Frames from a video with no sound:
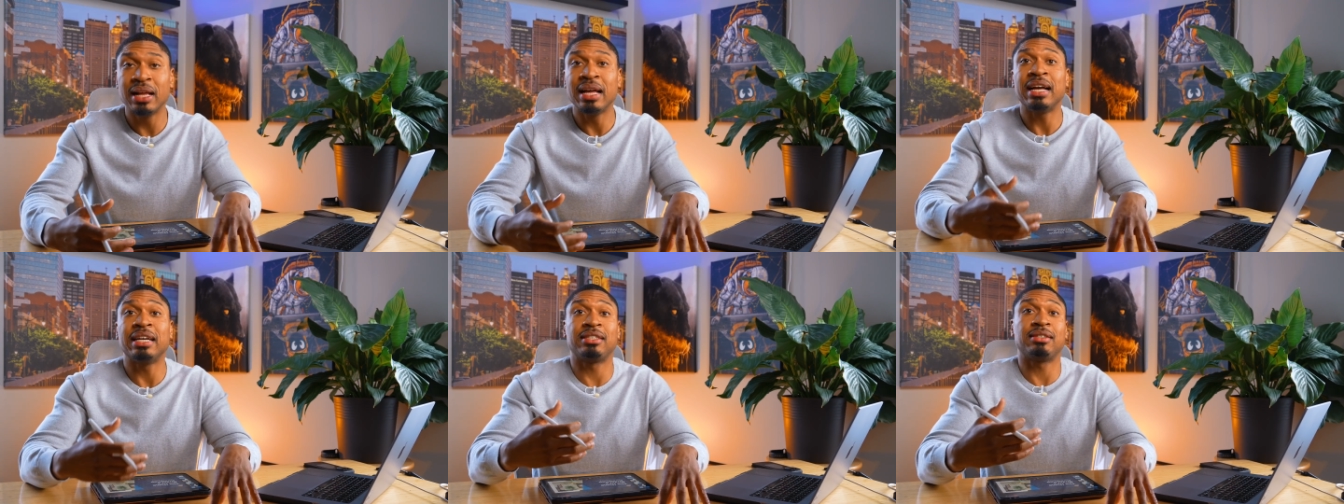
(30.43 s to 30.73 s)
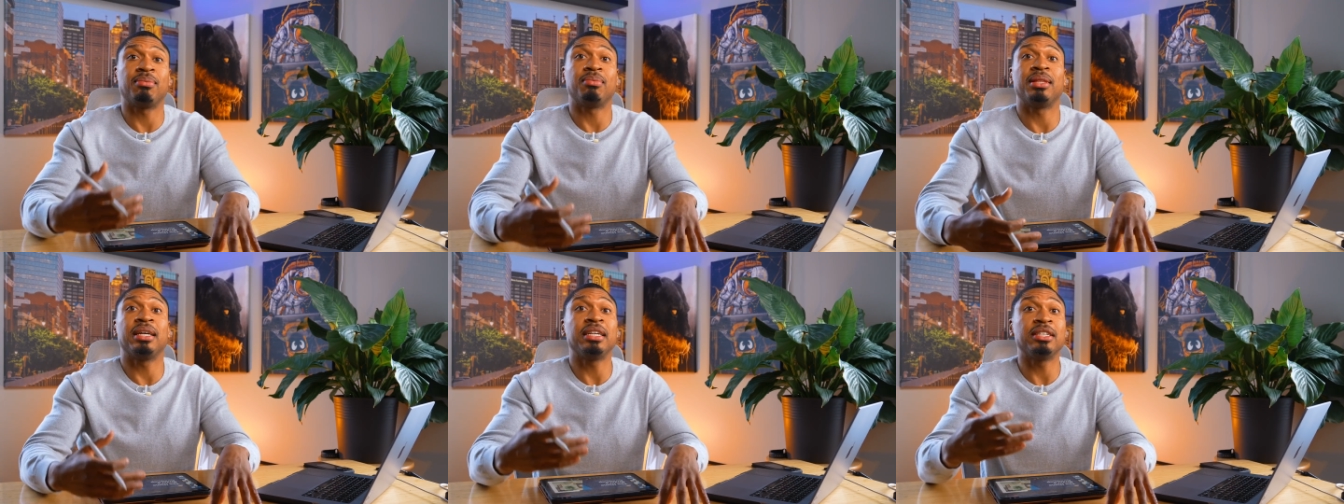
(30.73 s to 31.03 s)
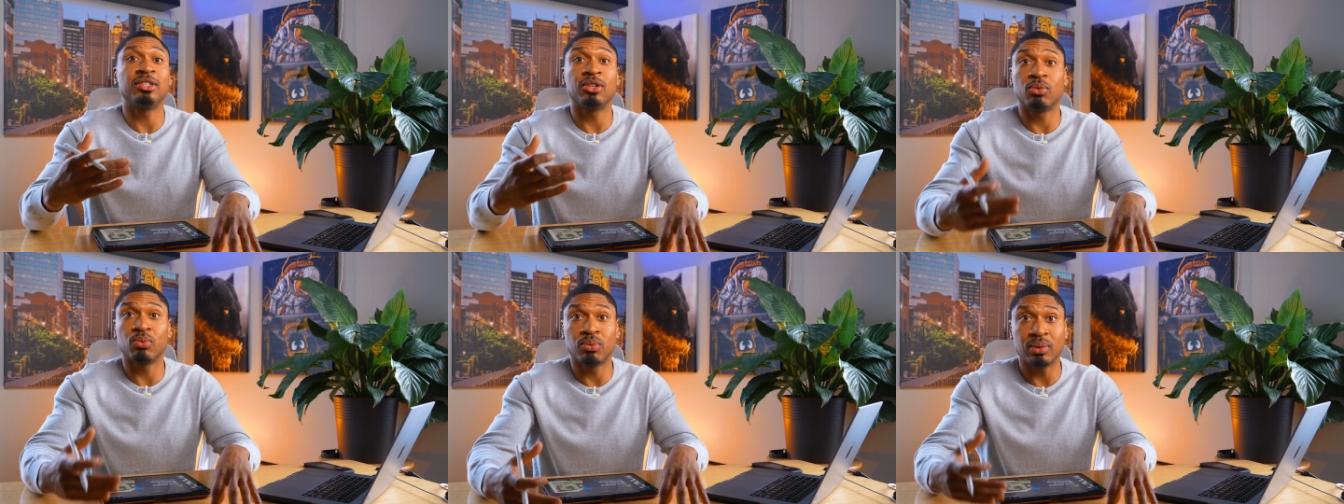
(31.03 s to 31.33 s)
and some things
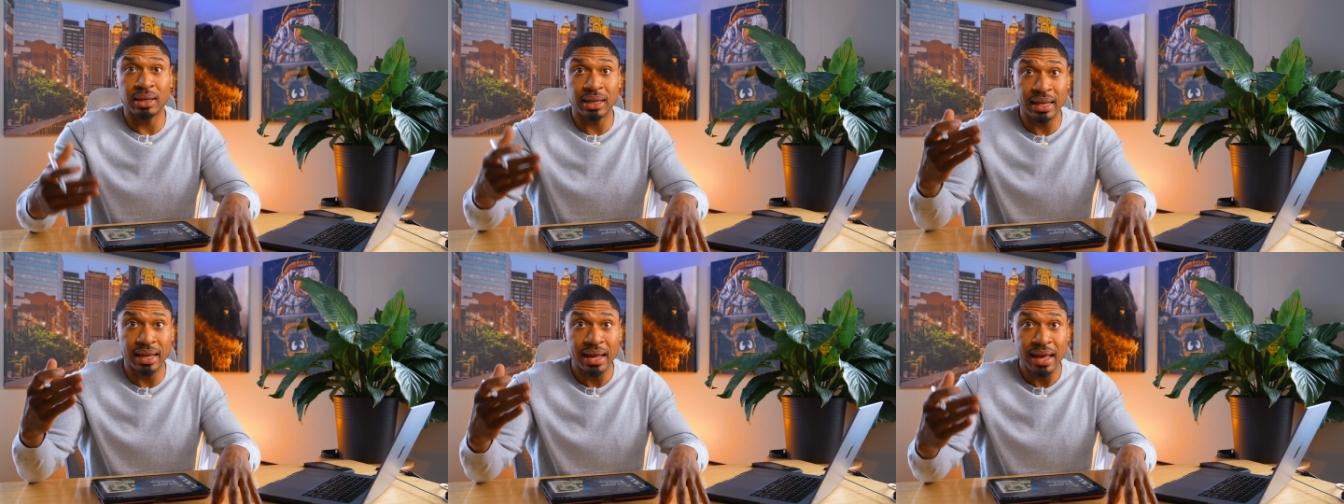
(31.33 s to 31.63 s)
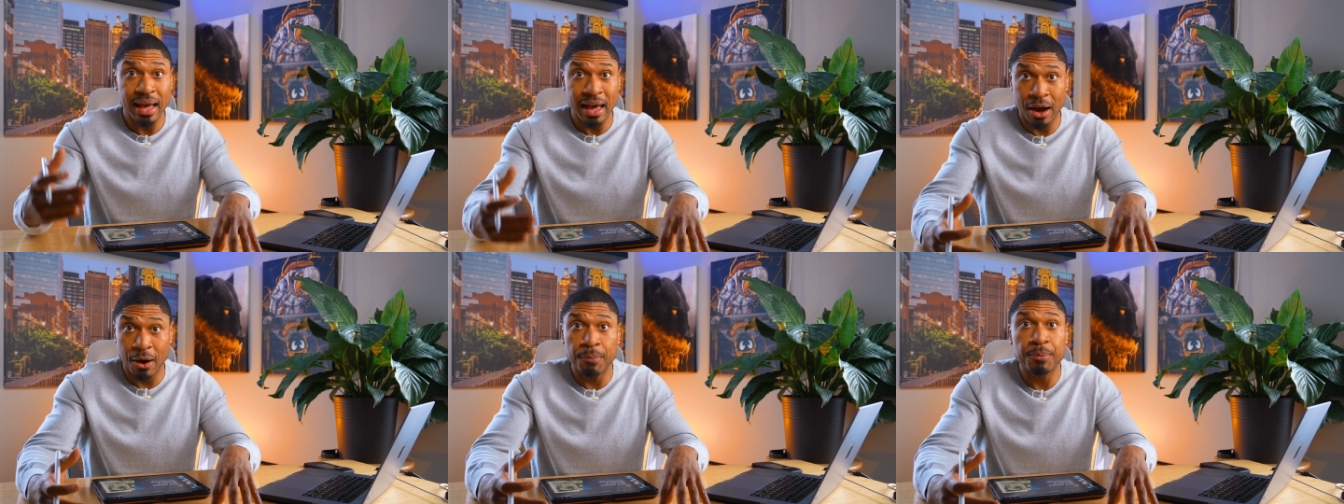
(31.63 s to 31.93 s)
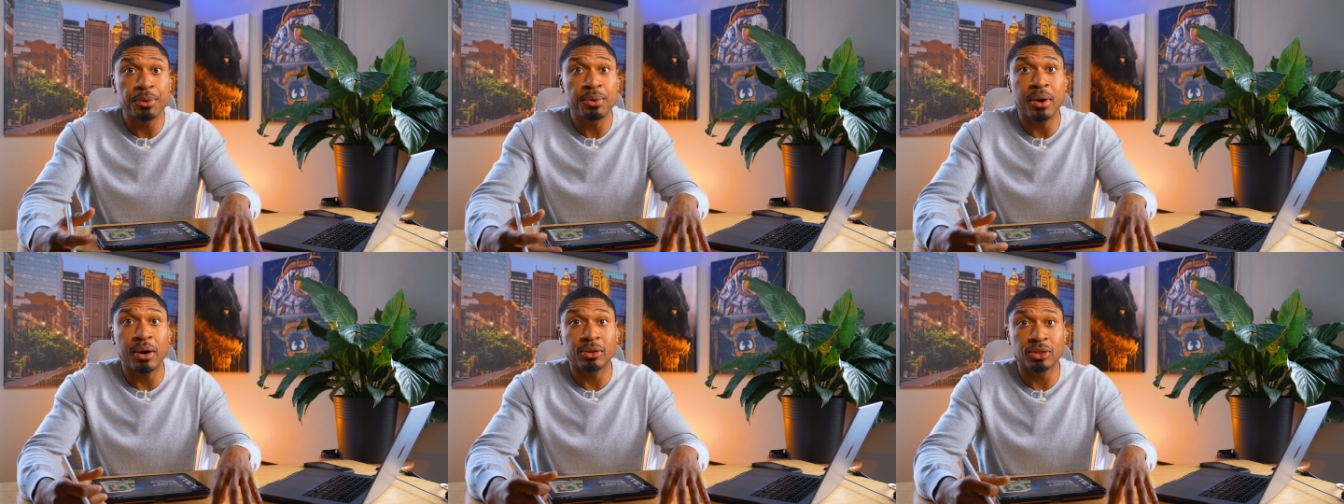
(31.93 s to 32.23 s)
that really help
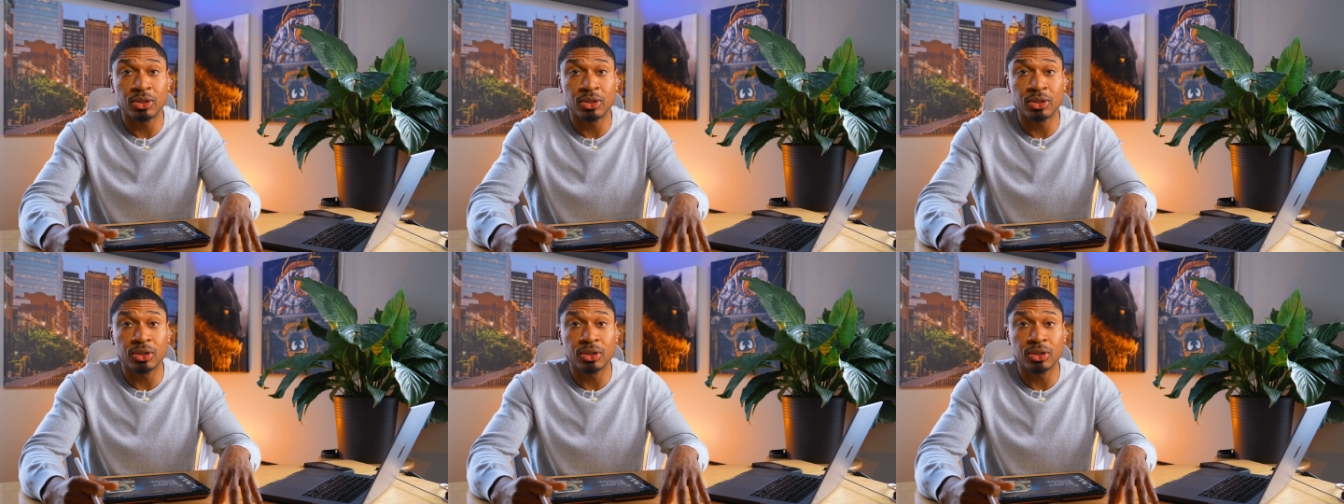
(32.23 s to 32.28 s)
you out.